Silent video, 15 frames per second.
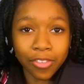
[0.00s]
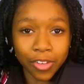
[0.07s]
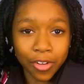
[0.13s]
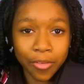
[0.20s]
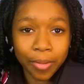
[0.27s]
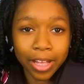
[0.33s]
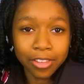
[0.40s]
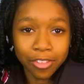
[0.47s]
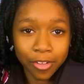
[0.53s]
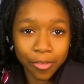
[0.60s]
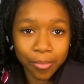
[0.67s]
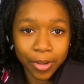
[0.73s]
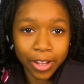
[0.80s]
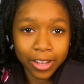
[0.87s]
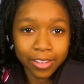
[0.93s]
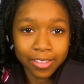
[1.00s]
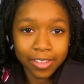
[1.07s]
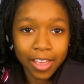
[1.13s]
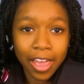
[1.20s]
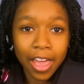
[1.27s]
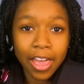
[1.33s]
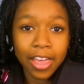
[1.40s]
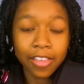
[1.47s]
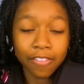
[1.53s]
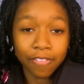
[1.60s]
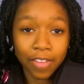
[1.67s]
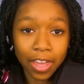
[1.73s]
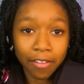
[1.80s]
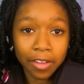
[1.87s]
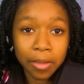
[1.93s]
of Yoruba tone marks is
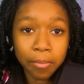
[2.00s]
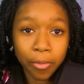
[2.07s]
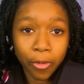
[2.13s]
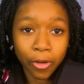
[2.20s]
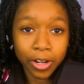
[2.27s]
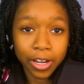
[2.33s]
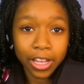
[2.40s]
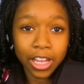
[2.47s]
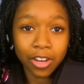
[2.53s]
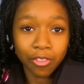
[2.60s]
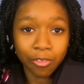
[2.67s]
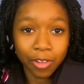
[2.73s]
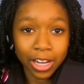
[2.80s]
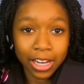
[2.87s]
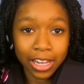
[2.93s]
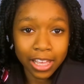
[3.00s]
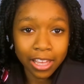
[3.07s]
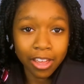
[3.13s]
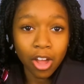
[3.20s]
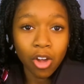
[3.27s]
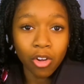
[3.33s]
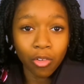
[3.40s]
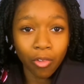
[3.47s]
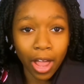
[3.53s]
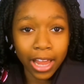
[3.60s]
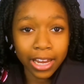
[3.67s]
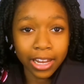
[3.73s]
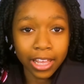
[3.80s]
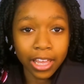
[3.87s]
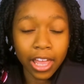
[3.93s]
very important in reading,
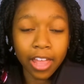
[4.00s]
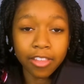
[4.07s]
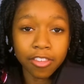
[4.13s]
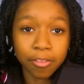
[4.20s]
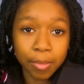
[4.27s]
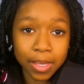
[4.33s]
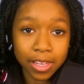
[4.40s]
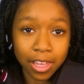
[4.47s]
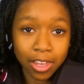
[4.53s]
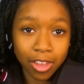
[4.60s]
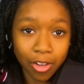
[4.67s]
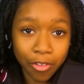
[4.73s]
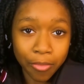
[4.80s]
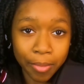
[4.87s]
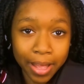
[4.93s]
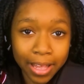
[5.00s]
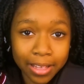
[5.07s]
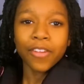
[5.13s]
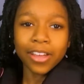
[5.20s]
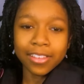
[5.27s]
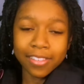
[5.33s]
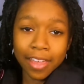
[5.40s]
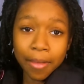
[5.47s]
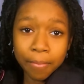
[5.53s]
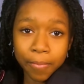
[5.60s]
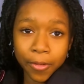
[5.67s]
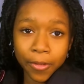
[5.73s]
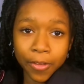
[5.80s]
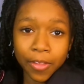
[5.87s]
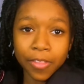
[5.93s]
writing, and speaking Yoruba. For
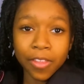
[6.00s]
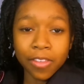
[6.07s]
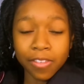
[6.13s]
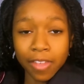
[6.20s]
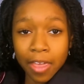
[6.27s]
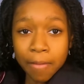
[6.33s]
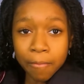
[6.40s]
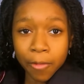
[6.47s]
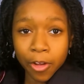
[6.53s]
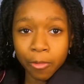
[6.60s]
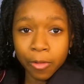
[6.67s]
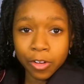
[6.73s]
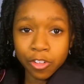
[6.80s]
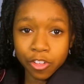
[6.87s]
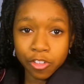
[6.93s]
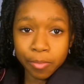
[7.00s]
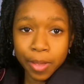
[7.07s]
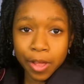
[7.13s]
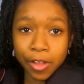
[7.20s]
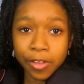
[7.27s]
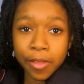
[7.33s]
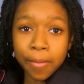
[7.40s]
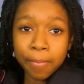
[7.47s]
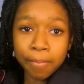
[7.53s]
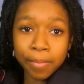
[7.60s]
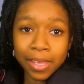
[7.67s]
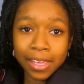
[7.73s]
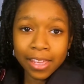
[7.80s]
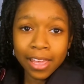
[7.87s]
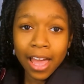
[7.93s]
example, the same word which is spelled
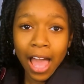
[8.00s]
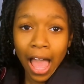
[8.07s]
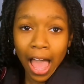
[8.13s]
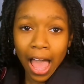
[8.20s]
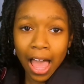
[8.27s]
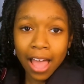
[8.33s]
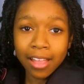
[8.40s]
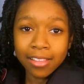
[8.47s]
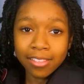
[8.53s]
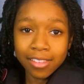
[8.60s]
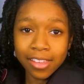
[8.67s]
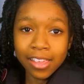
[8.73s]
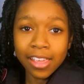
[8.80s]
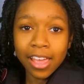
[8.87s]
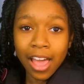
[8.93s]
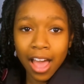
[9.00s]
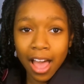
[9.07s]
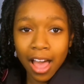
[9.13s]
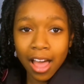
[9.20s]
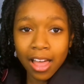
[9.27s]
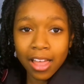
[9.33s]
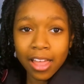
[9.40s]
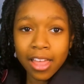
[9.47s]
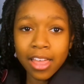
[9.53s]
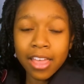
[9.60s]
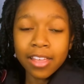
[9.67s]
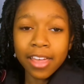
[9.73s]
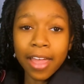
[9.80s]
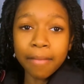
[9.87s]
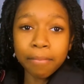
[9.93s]
B-A-T-A
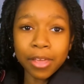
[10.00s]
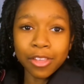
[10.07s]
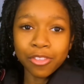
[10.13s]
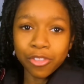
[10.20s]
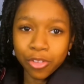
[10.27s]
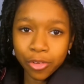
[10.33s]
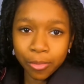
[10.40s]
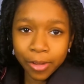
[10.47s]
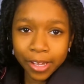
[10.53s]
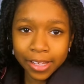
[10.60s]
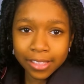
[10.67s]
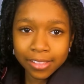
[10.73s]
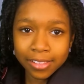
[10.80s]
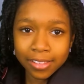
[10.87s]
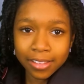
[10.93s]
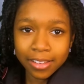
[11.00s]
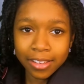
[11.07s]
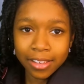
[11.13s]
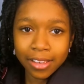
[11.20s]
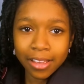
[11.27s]
can mean 2 words.